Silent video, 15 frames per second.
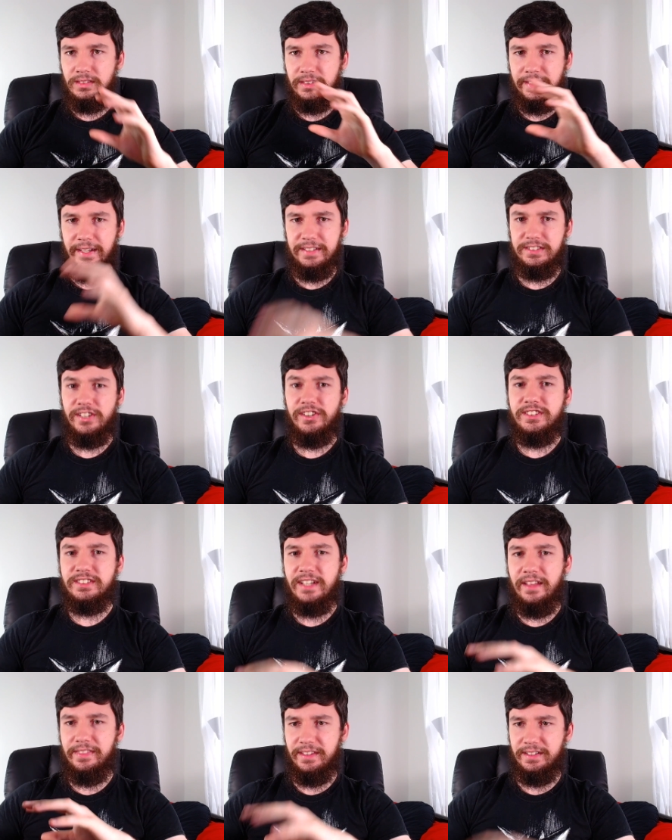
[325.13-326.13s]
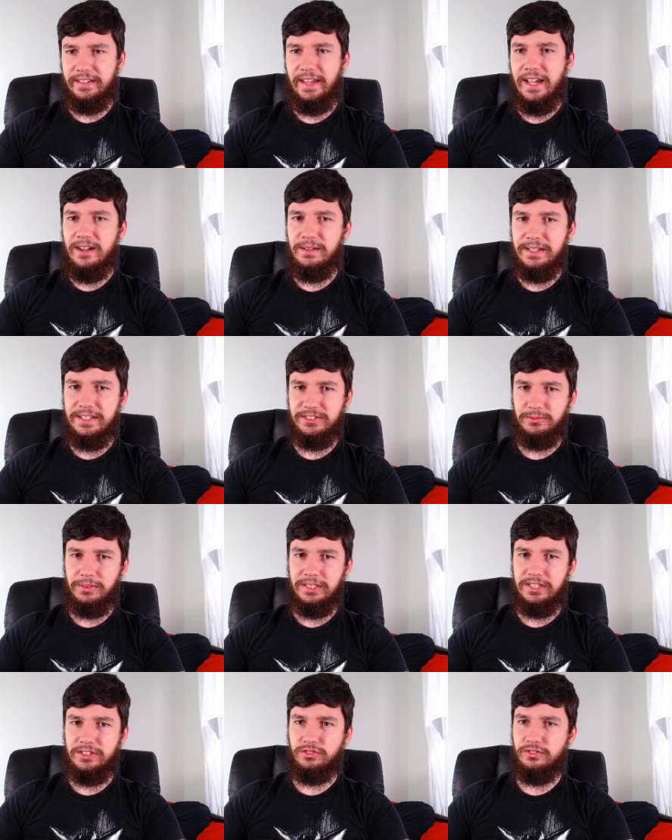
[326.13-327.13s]
it turns out that now isn't
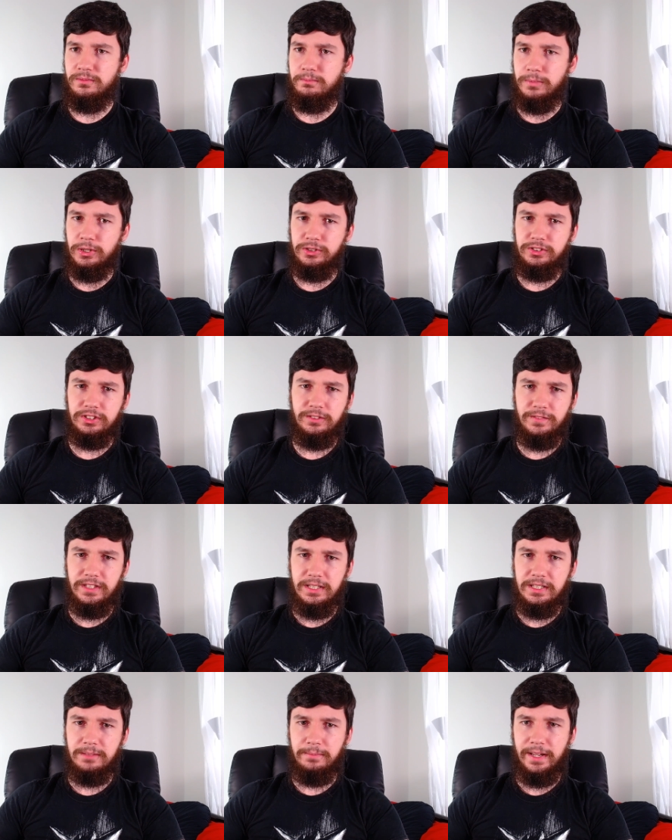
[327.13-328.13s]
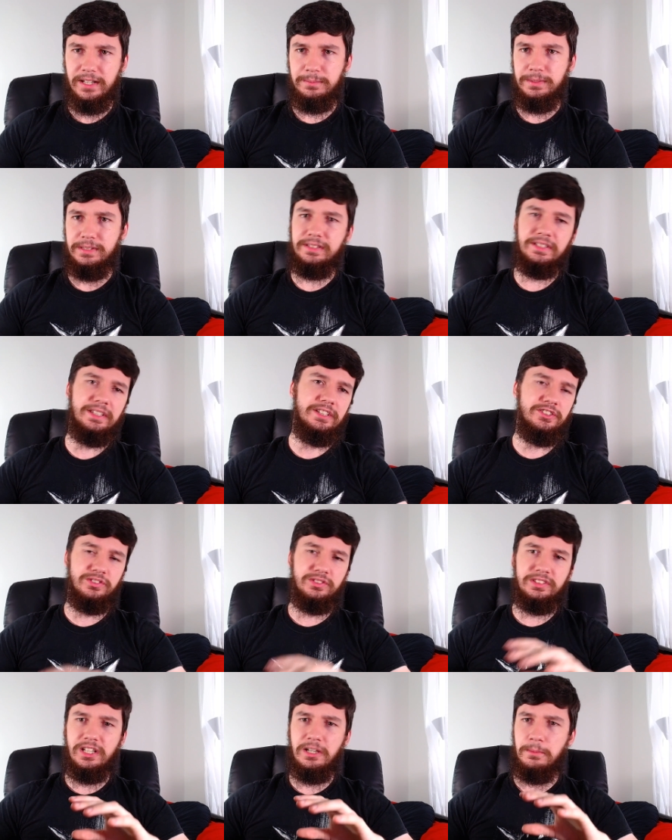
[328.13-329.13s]
really true. Most of the compatibility
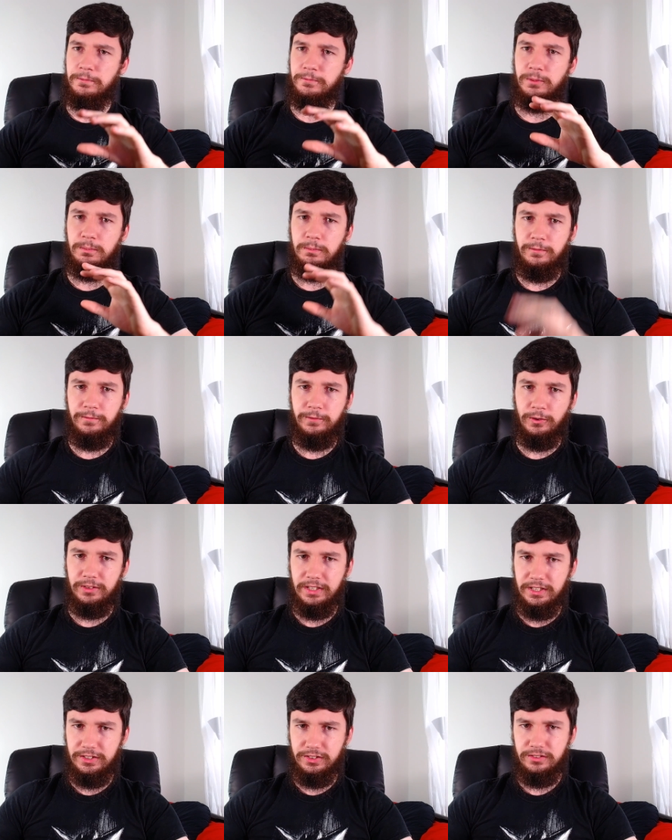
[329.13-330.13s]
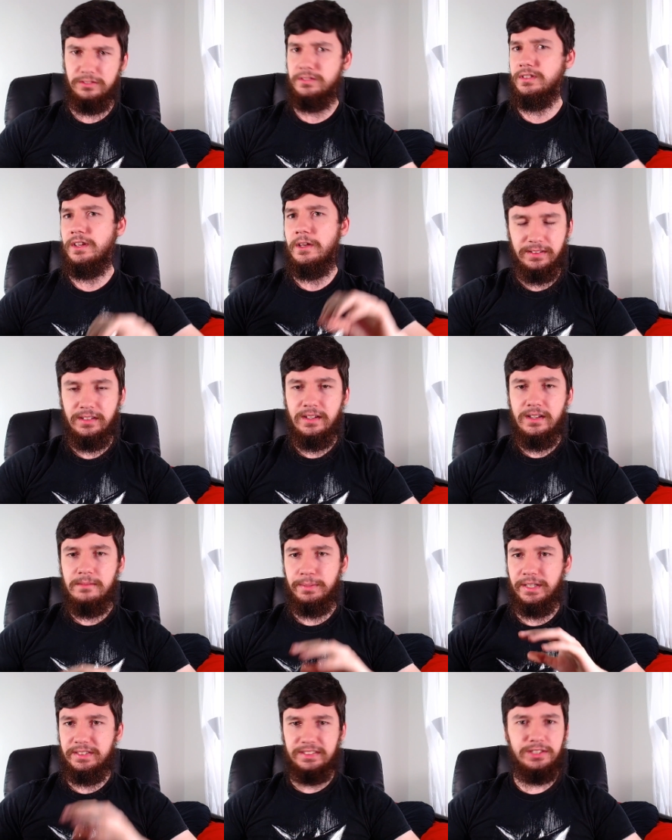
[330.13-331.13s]
issues come from font issues,
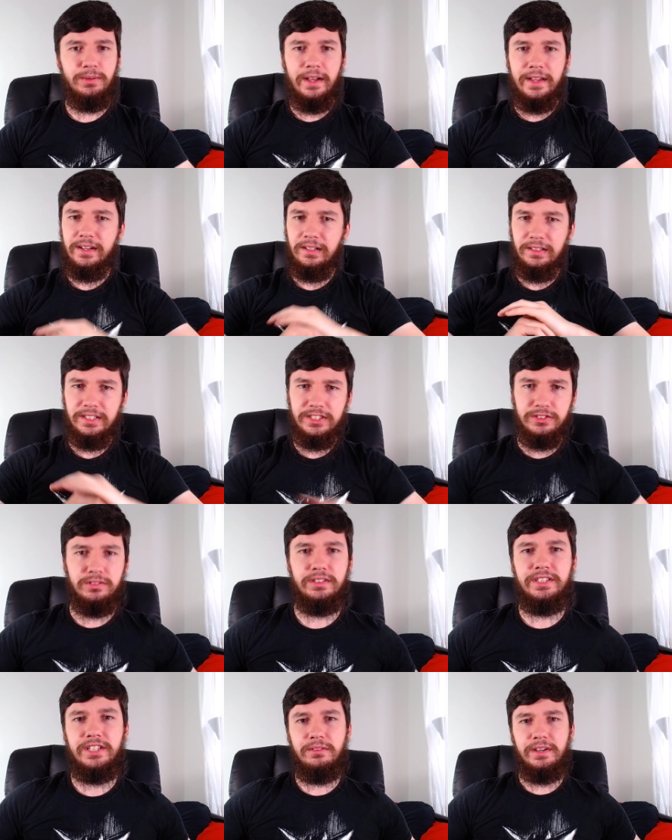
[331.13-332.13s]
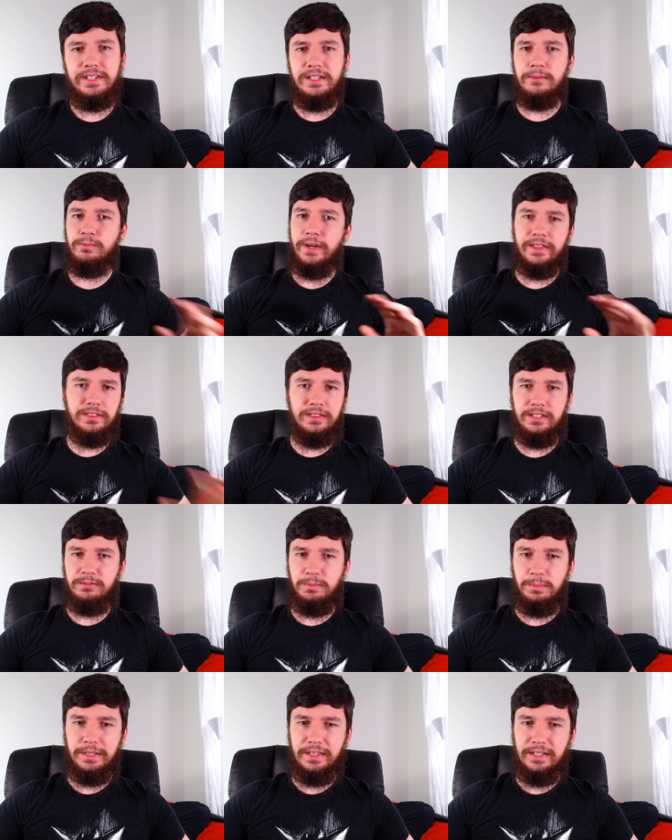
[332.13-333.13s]
but I still had literally no idea whether this
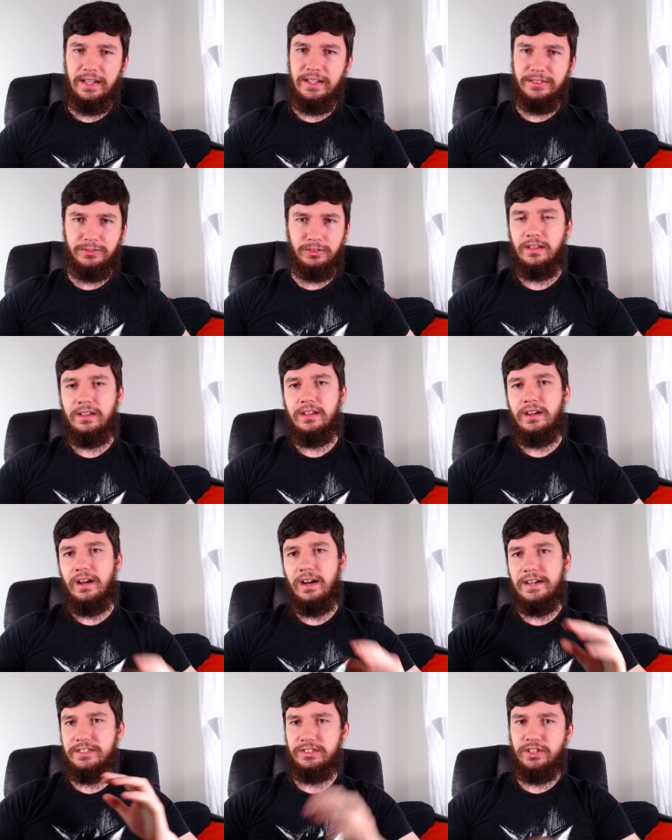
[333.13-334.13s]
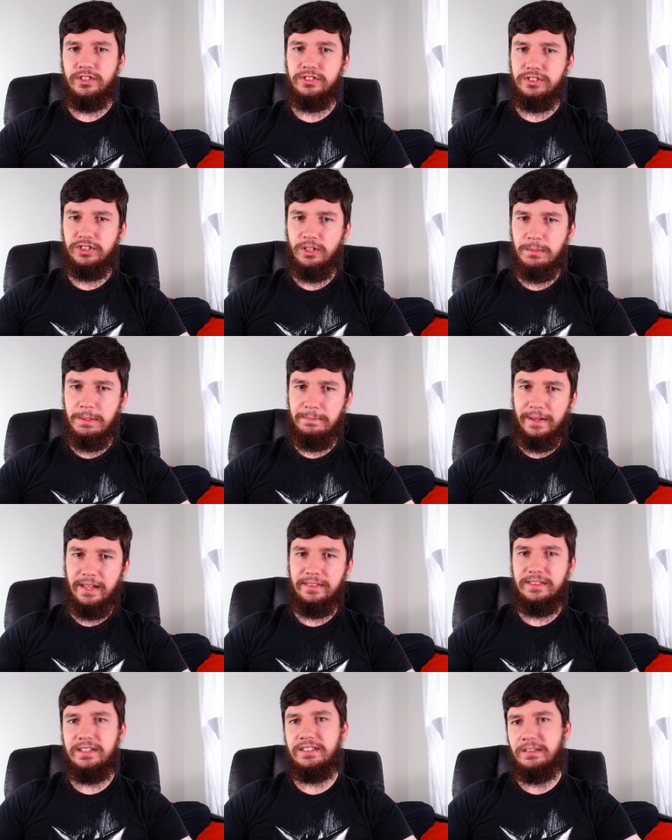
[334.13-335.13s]
would be the case or not. I just heard so many
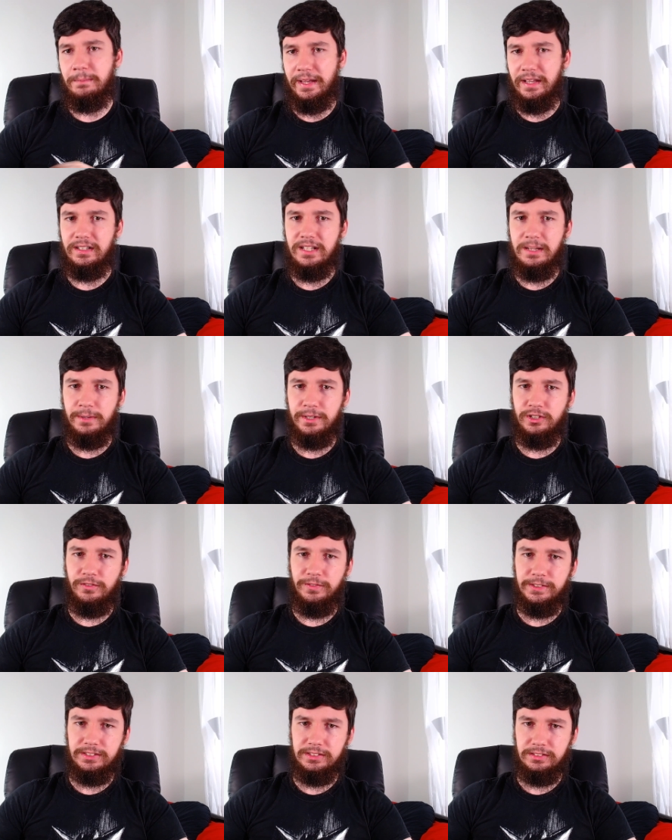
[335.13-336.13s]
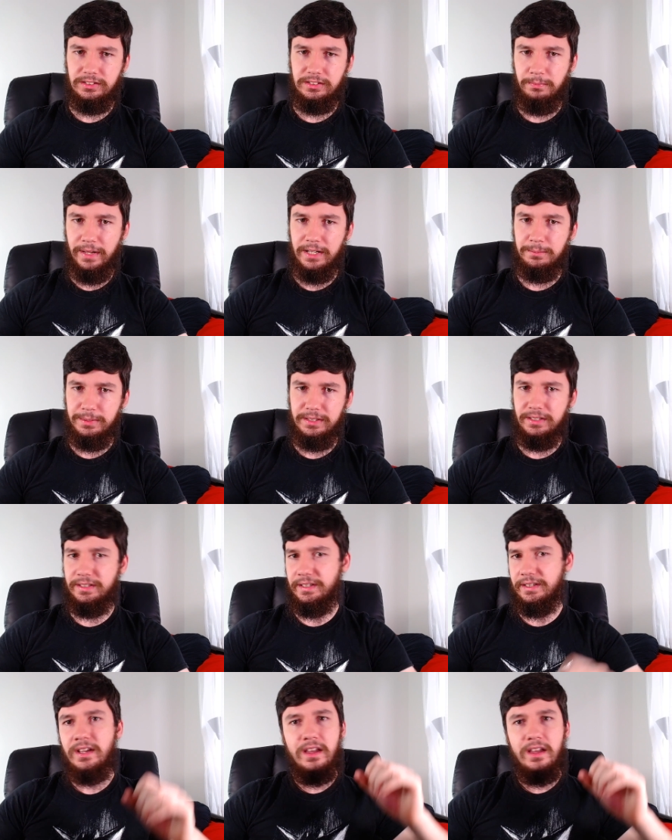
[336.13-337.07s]
bad things about LibreOffice's compatibility